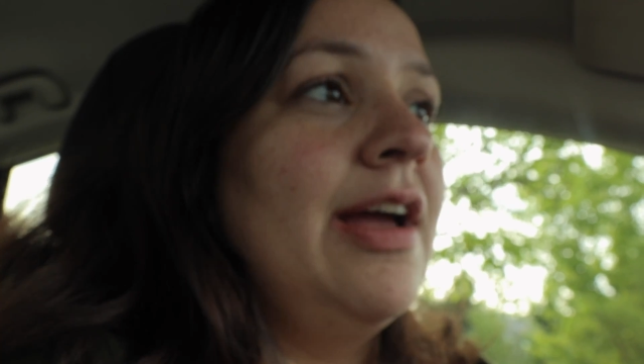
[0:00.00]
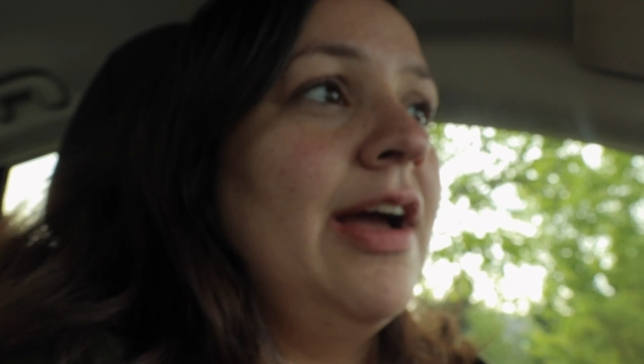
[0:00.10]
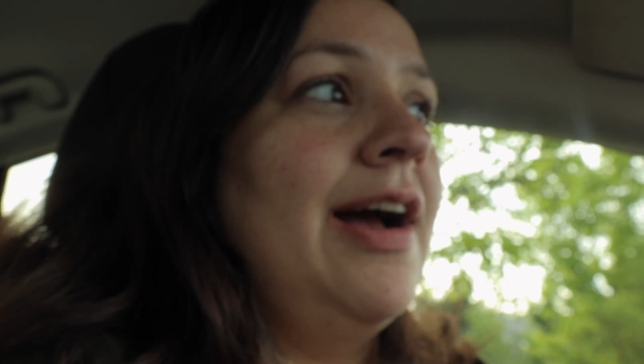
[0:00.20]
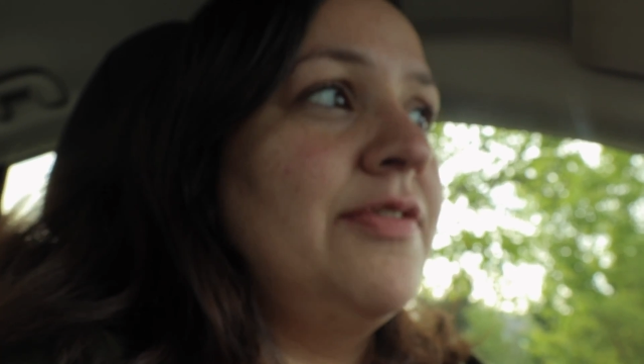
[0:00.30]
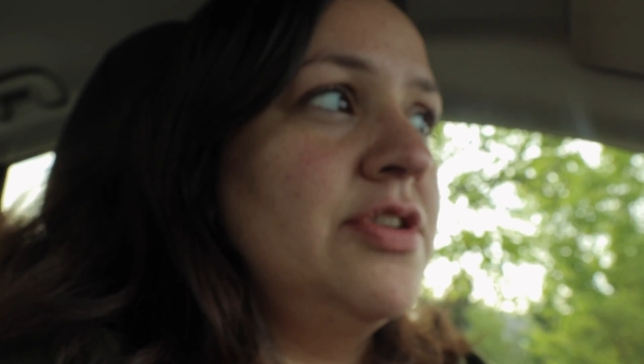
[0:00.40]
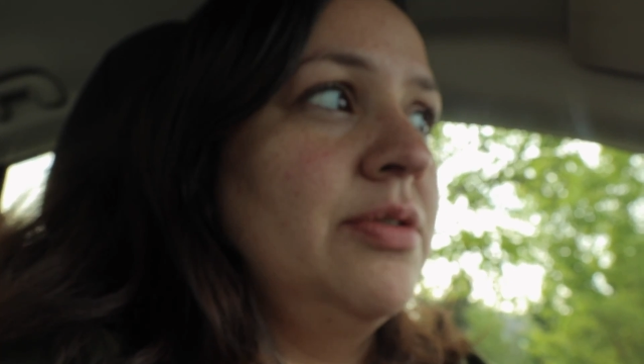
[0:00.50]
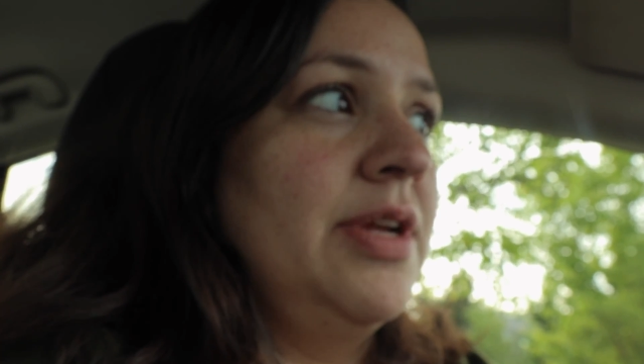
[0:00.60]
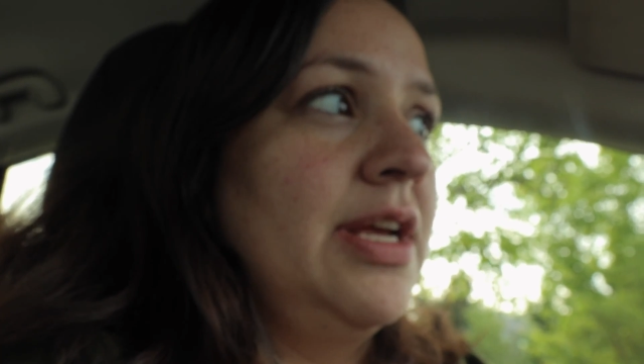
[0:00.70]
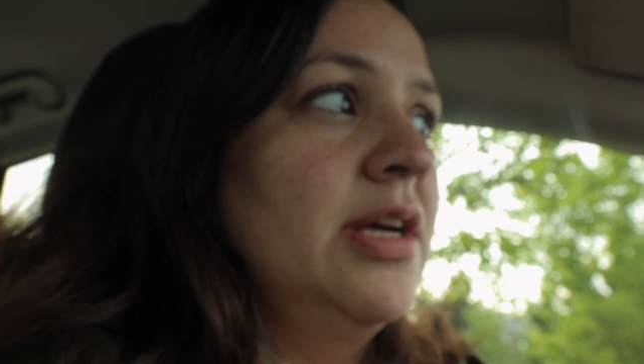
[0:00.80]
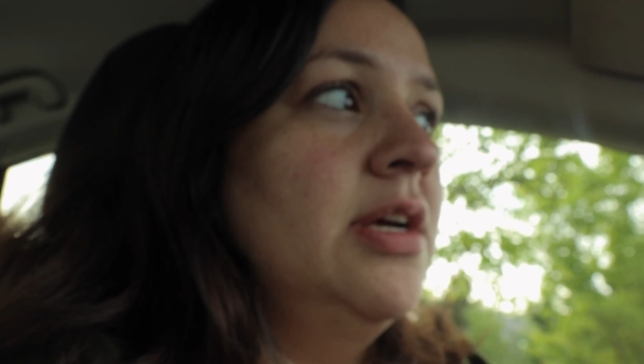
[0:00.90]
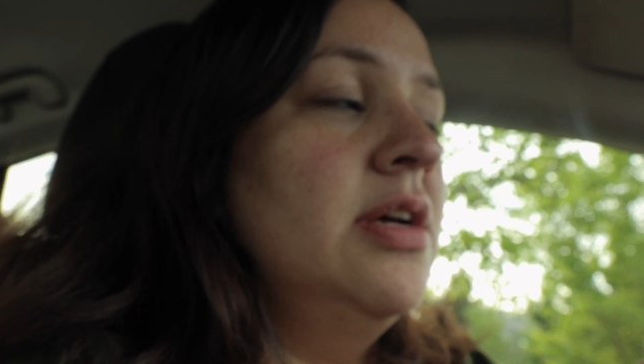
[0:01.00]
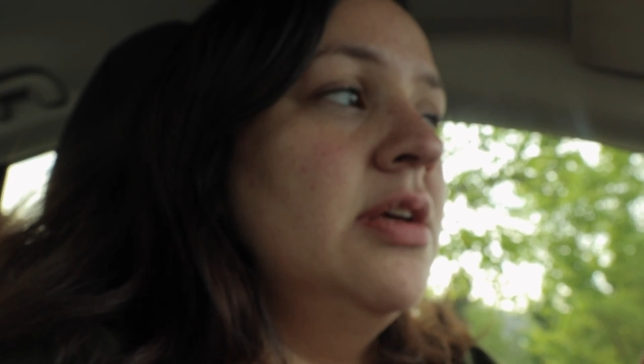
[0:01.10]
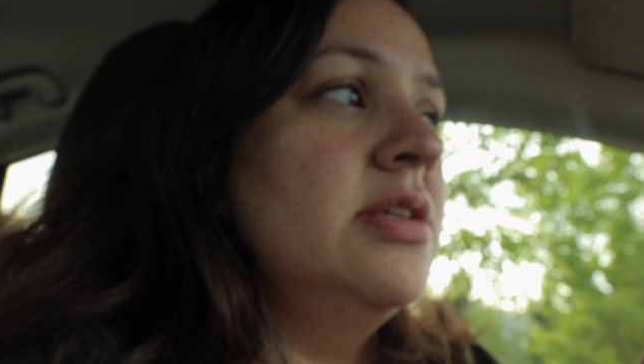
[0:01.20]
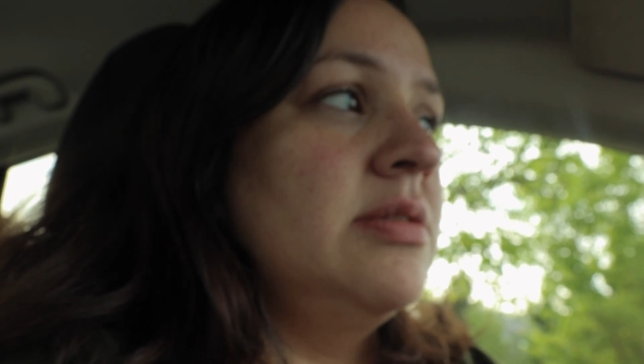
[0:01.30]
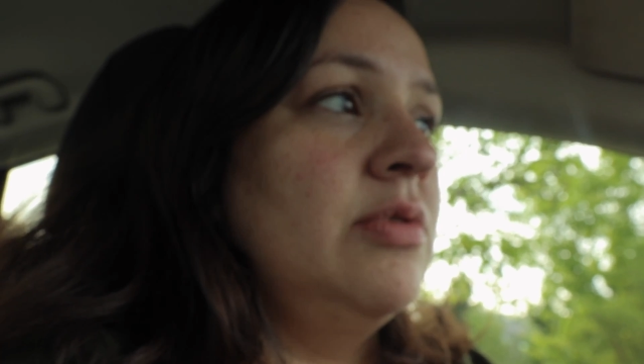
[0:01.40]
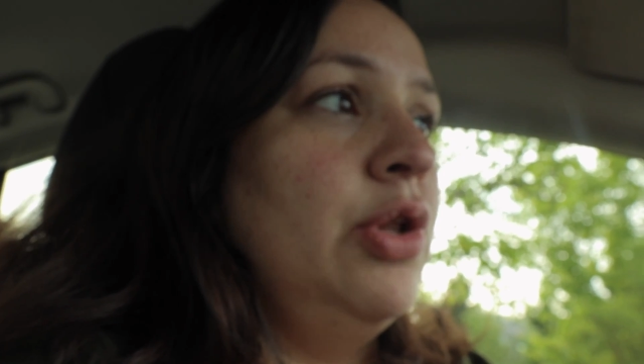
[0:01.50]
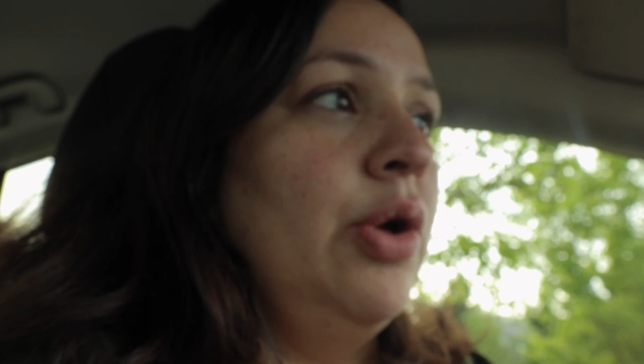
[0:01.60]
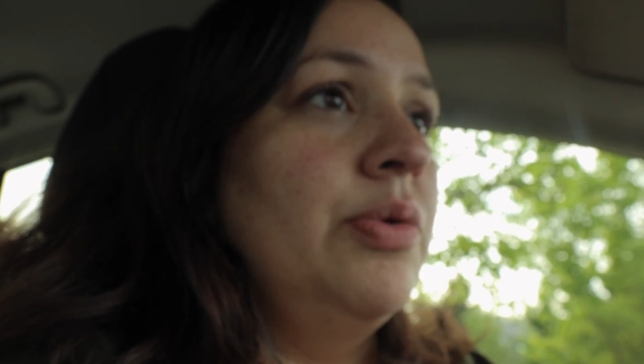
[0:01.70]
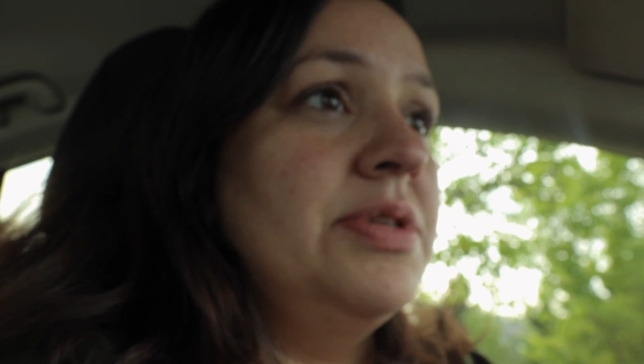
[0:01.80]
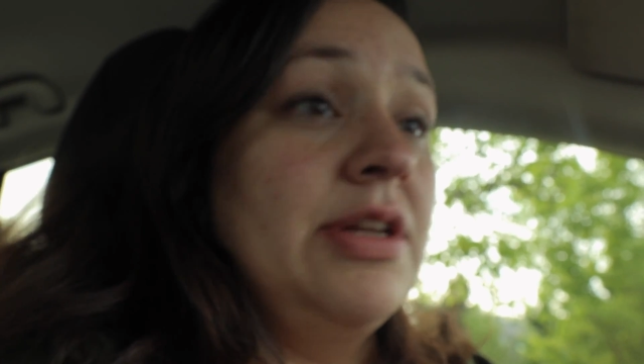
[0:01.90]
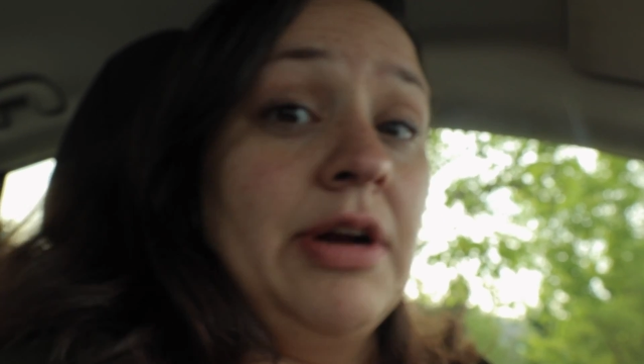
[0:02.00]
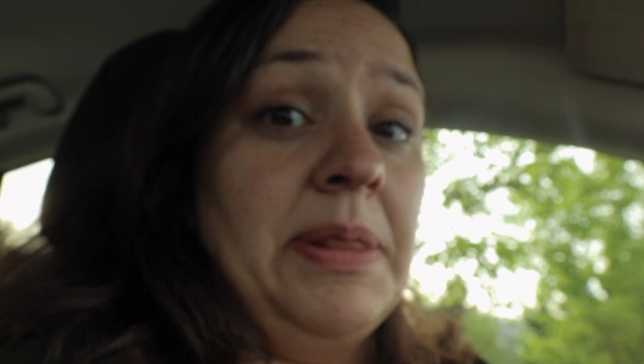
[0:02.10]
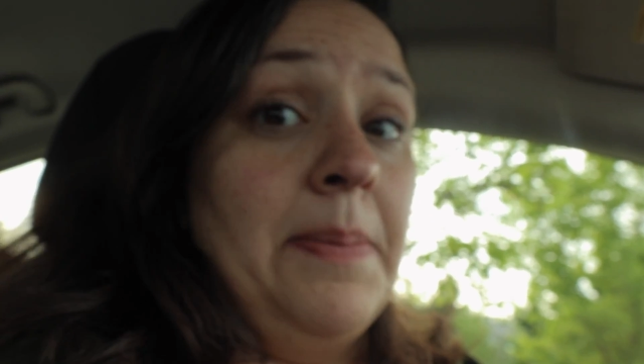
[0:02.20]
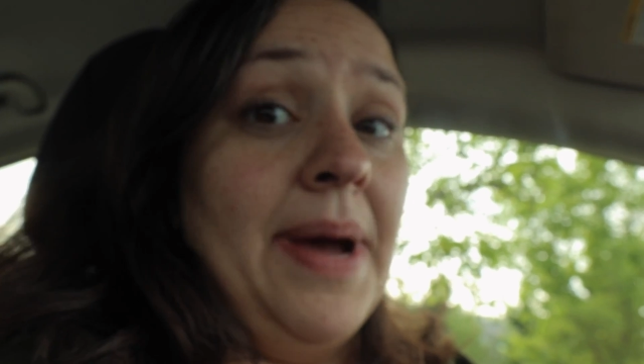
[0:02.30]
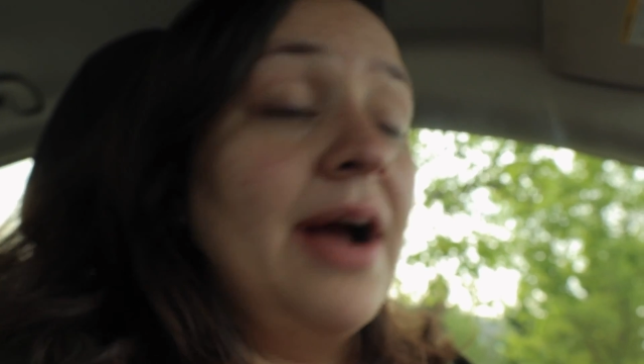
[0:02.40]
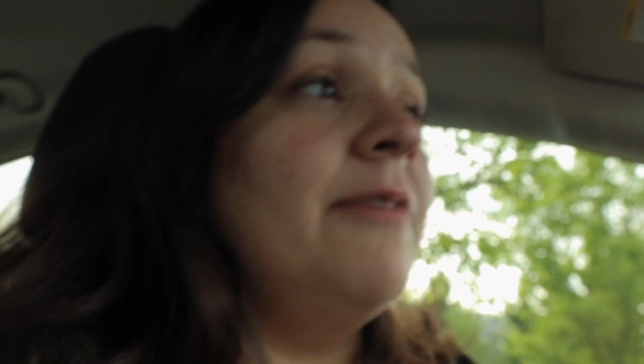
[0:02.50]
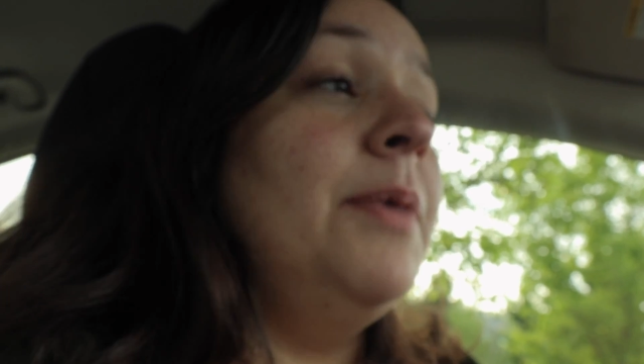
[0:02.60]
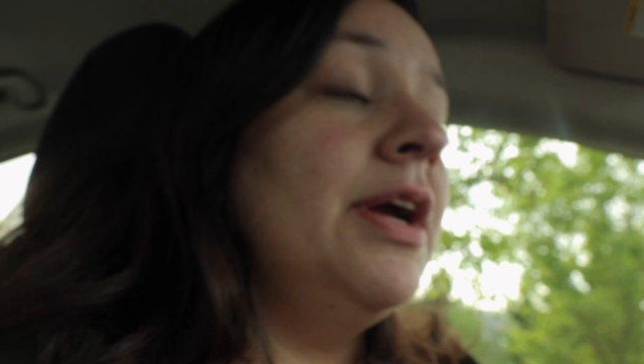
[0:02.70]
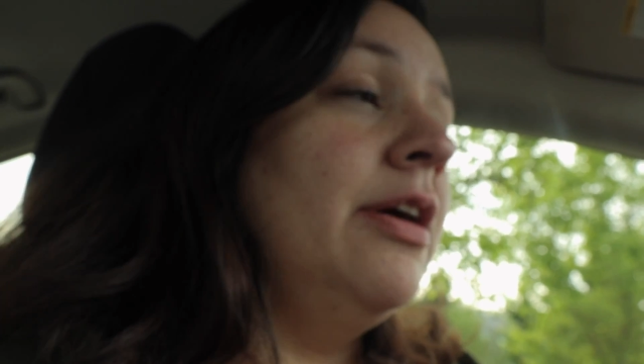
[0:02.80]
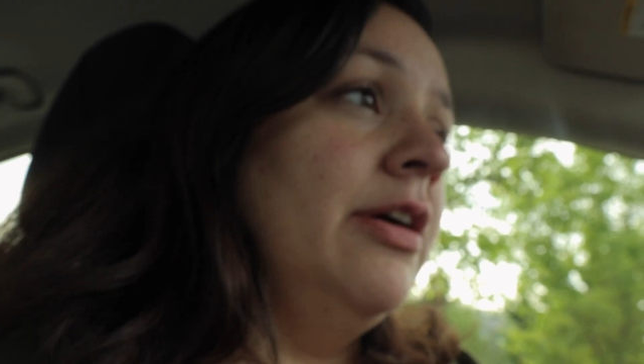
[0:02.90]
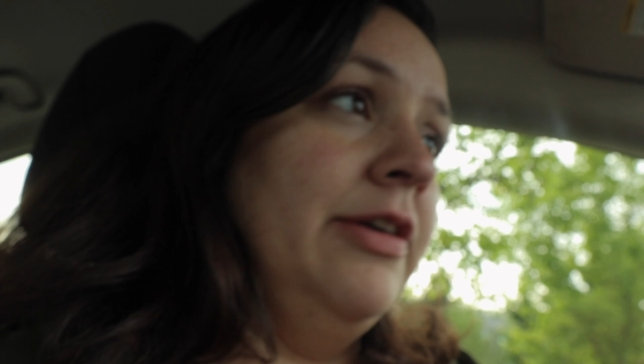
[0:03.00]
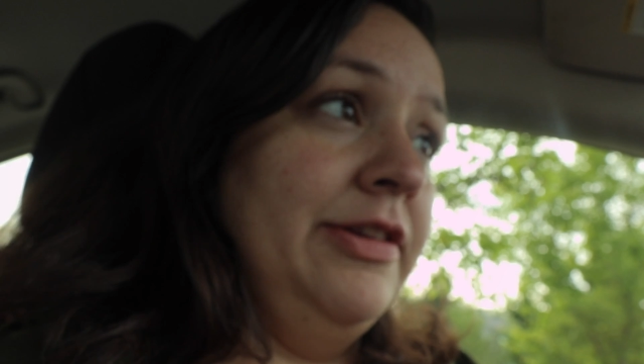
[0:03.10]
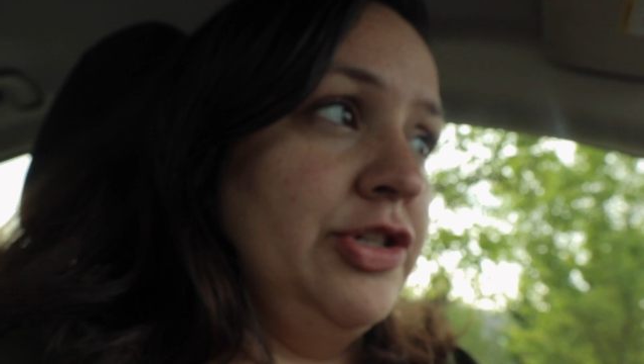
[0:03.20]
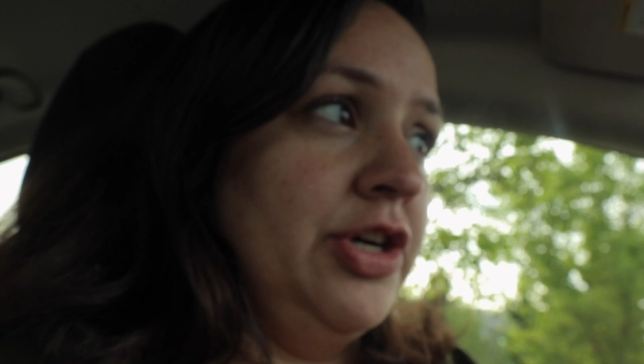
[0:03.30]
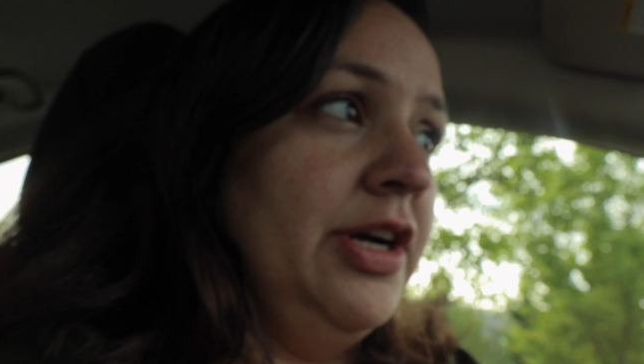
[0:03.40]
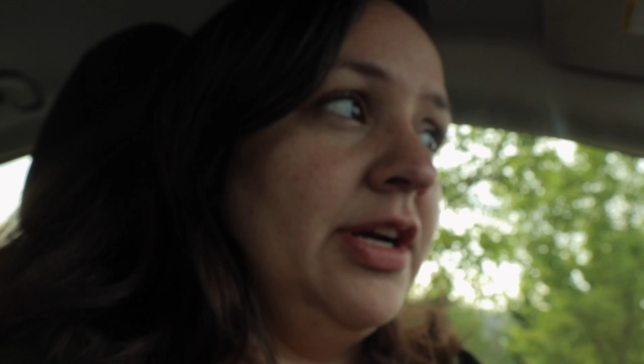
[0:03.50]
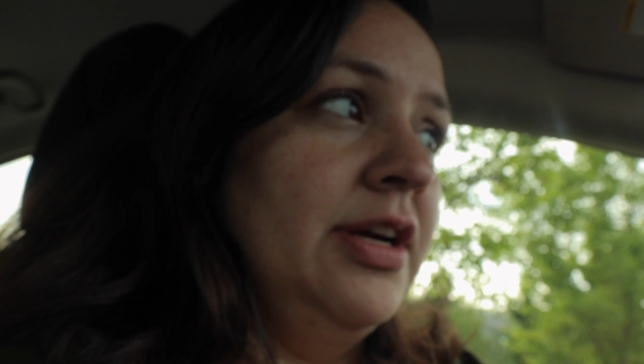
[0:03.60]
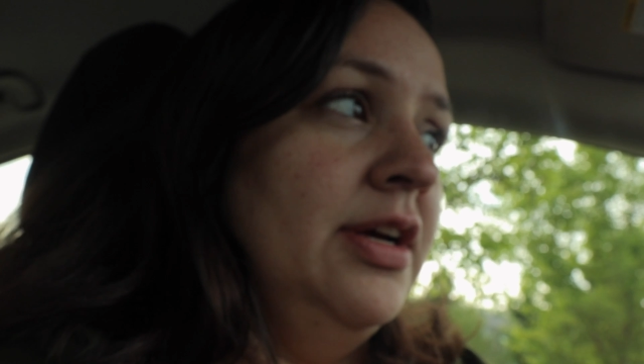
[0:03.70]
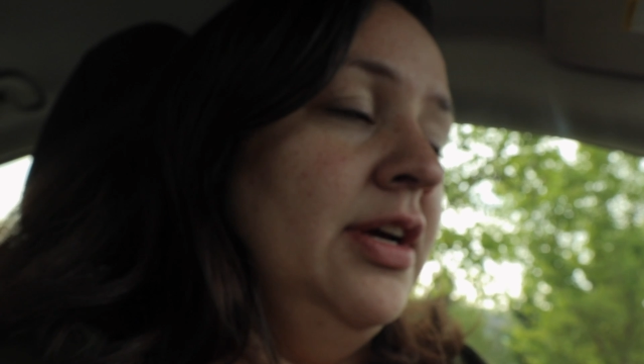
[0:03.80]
I have to donate some clothes that are in the back of my, uh, in the trunk.